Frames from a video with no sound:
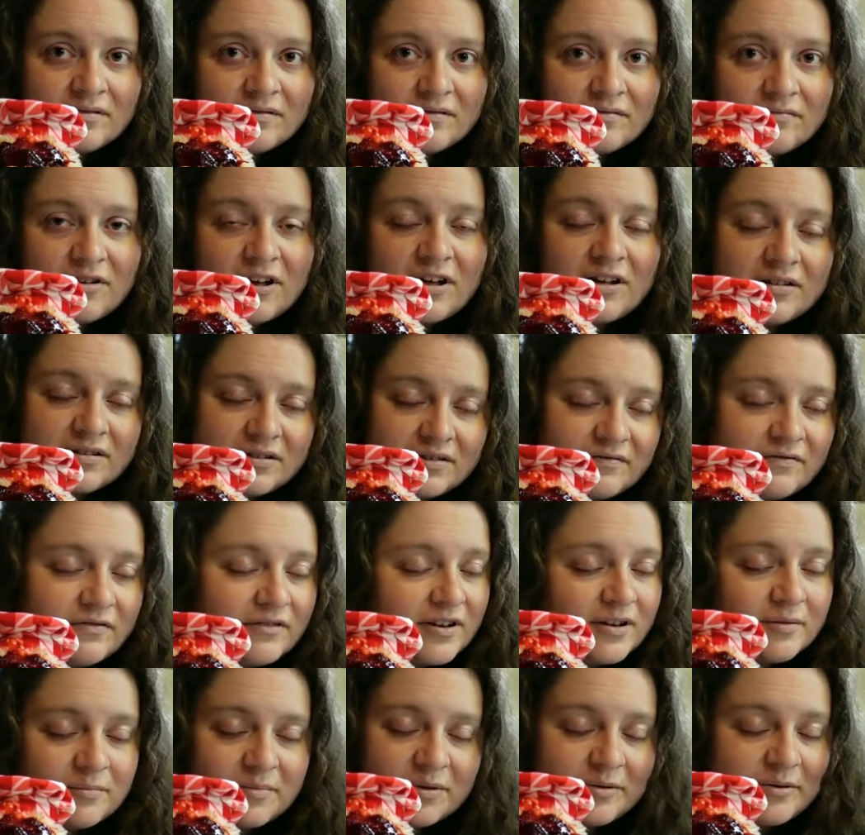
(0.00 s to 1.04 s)
Well, for
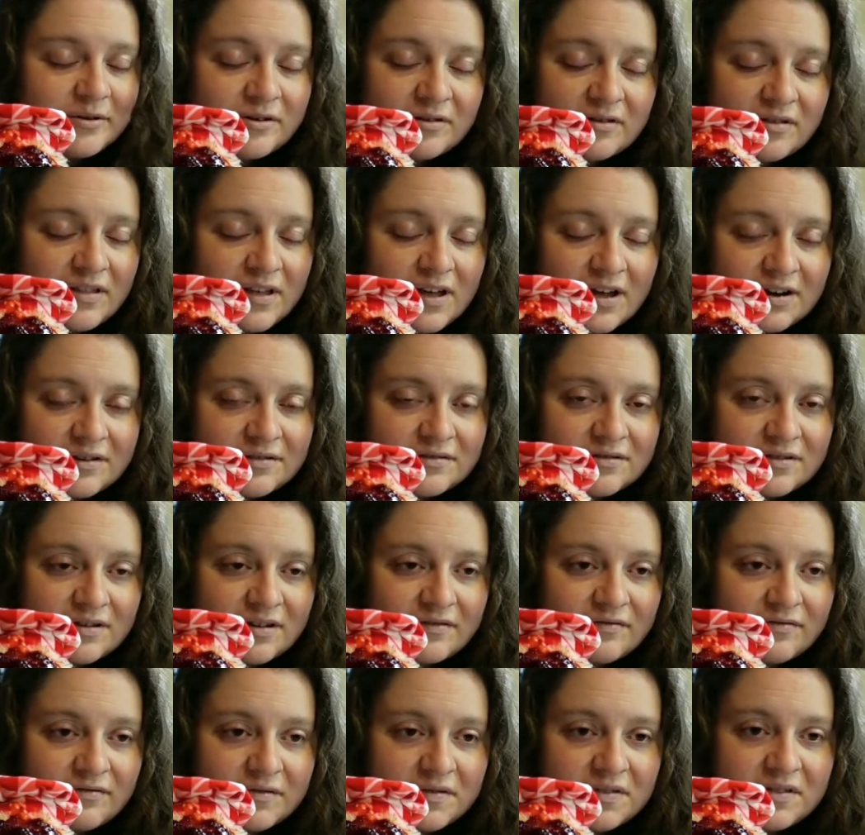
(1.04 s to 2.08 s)
him to do a lot of
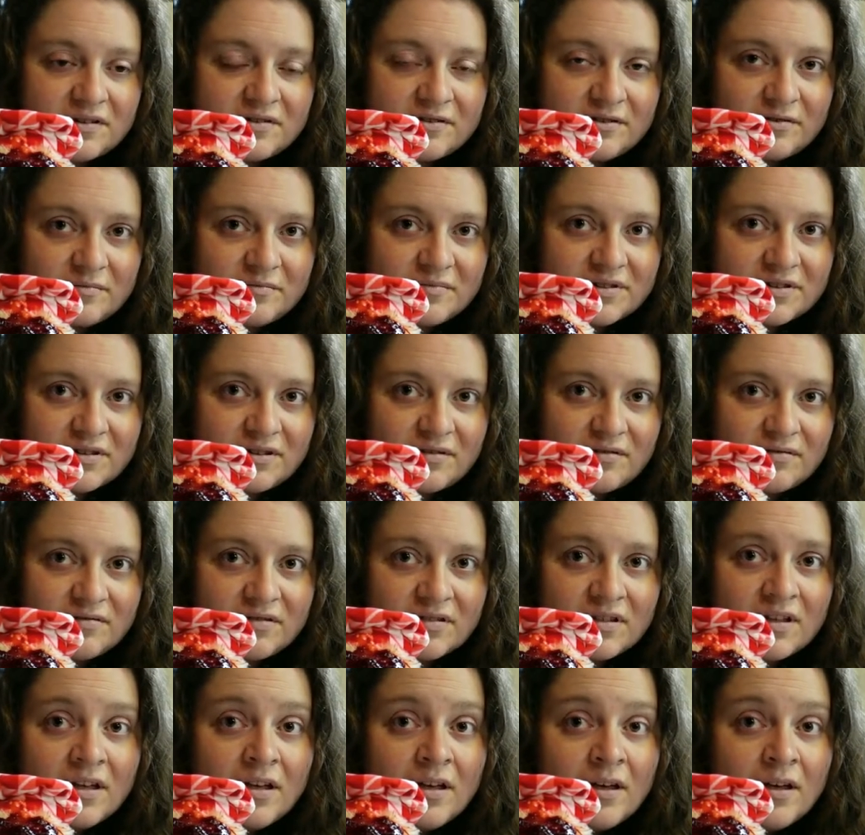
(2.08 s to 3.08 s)
stuff with the Tombstones,